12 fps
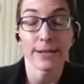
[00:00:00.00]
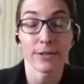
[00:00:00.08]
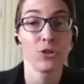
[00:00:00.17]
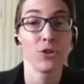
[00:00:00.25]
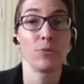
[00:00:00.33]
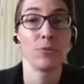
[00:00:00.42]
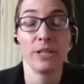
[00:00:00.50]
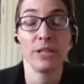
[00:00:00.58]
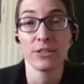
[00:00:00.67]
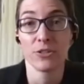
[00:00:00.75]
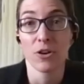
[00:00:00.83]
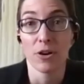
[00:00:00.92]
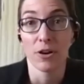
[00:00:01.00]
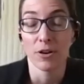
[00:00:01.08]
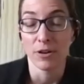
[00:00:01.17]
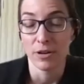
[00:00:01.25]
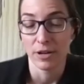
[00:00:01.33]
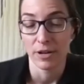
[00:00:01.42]
so ticks are
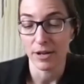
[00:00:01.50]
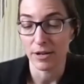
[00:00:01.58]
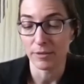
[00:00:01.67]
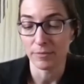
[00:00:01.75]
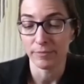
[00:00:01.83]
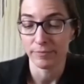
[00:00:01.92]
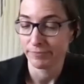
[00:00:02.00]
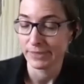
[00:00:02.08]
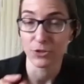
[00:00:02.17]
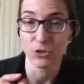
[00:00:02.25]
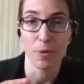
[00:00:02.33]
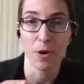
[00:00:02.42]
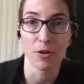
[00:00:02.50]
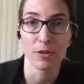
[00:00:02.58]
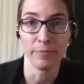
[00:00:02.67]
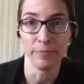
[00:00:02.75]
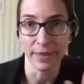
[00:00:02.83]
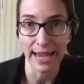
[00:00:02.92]
um, little
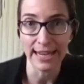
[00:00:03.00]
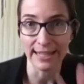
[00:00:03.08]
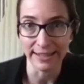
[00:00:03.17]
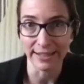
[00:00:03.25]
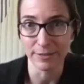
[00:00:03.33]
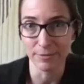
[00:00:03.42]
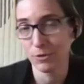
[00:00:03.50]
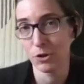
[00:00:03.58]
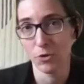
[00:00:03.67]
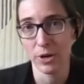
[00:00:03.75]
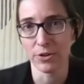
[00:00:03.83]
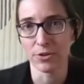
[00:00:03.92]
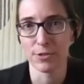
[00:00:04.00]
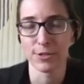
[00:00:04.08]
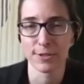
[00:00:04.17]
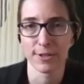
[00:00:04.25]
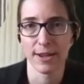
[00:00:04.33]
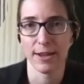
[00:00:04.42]
small eight-legged
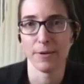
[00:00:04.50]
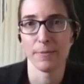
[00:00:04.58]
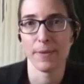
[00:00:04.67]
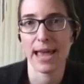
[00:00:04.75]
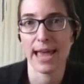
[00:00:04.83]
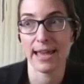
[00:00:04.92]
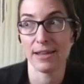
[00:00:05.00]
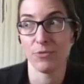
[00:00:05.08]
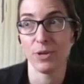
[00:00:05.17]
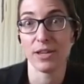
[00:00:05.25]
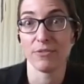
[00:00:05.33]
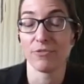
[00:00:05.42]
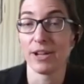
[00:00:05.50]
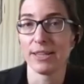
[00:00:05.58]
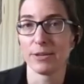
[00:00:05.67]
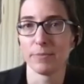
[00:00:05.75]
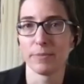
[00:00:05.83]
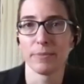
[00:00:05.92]
critters, um, and we can find
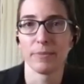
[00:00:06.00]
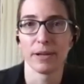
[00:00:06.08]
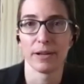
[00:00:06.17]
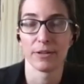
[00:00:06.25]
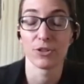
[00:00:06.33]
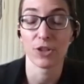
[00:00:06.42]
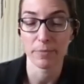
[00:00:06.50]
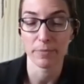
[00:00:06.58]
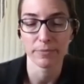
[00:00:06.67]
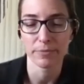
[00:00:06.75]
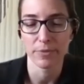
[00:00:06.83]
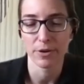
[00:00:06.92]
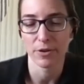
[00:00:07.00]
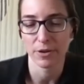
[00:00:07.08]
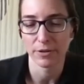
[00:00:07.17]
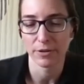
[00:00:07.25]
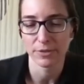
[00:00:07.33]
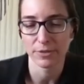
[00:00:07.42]
them uh, some
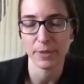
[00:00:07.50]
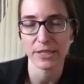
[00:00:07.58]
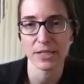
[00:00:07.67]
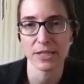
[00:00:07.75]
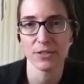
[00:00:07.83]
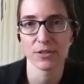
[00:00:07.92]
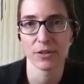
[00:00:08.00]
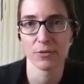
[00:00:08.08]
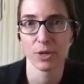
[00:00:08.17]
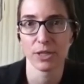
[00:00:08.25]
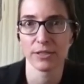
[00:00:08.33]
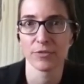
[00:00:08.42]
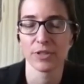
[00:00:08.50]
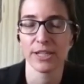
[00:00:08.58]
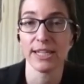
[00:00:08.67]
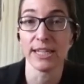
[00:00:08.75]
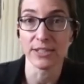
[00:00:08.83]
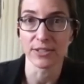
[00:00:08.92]
uh, species uh, relatively
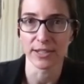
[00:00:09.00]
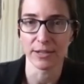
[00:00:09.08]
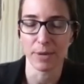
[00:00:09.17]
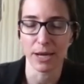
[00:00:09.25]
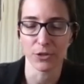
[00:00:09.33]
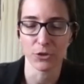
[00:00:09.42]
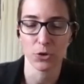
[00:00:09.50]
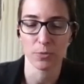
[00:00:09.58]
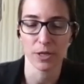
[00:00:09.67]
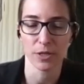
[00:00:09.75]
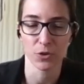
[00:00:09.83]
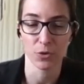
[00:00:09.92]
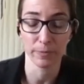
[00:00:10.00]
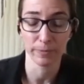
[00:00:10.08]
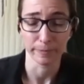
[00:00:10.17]
easily in Manitoba. So